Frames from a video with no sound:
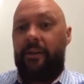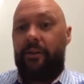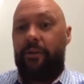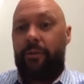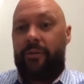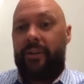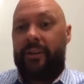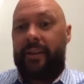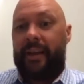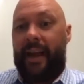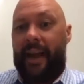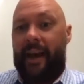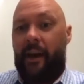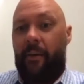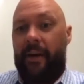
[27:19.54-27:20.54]
you can
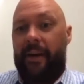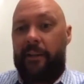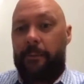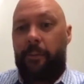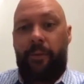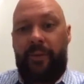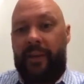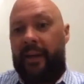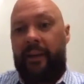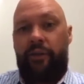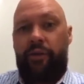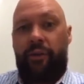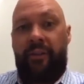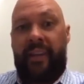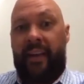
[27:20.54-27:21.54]
now export that
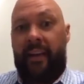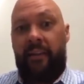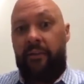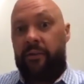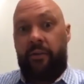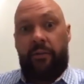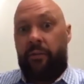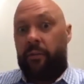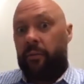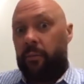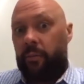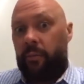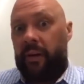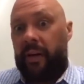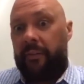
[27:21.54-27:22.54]
and turn that into
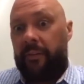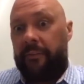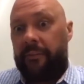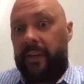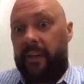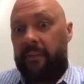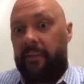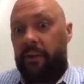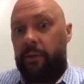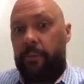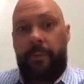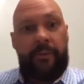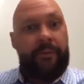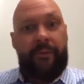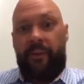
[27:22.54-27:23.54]
whatever flavor you
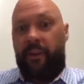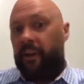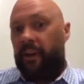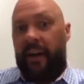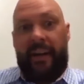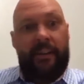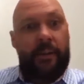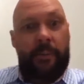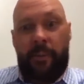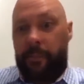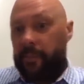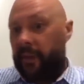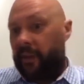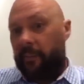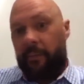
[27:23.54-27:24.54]
prefer,
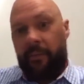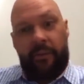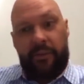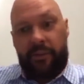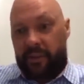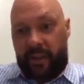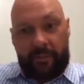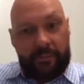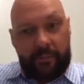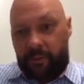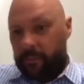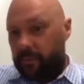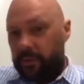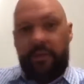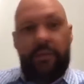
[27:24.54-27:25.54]
Ansible Playbook, Chef
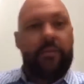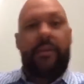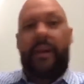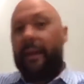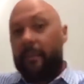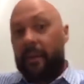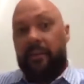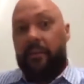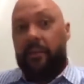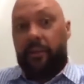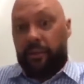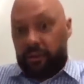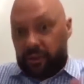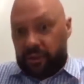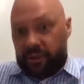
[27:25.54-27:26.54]
Cook, you name it. You
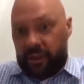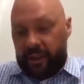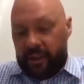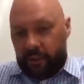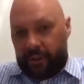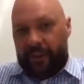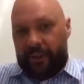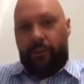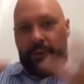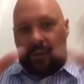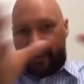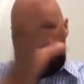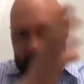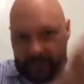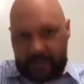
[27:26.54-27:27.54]
can just transfer
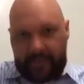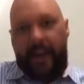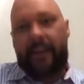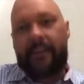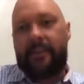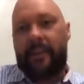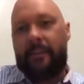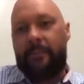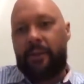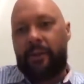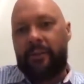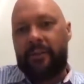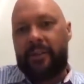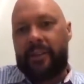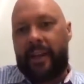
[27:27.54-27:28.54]
that exact same
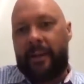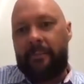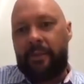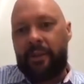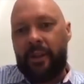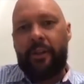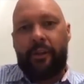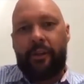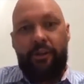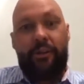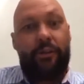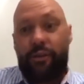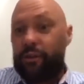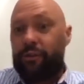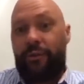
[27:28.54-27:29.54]
concept because
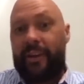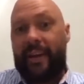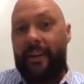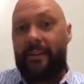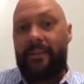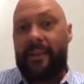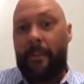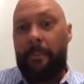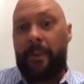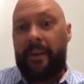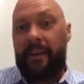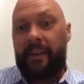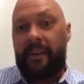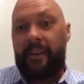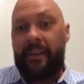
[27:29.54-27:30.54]
you just created
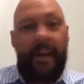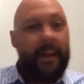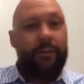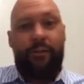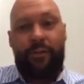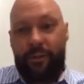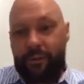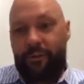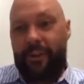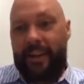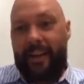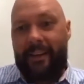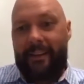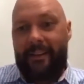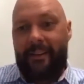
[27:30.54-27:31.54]
templating and you just
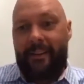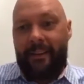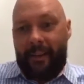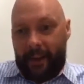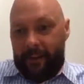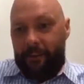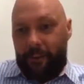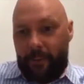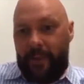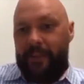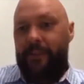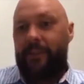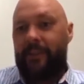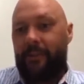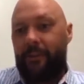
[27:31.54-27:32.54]
created an
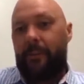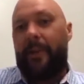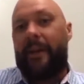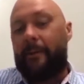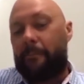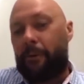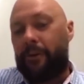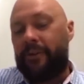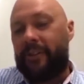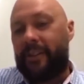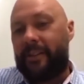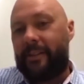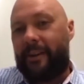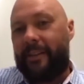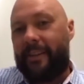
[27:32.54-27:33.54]
automated
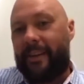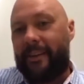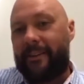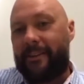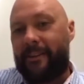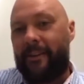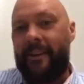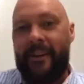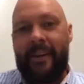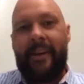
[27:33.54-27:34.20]
process right there. So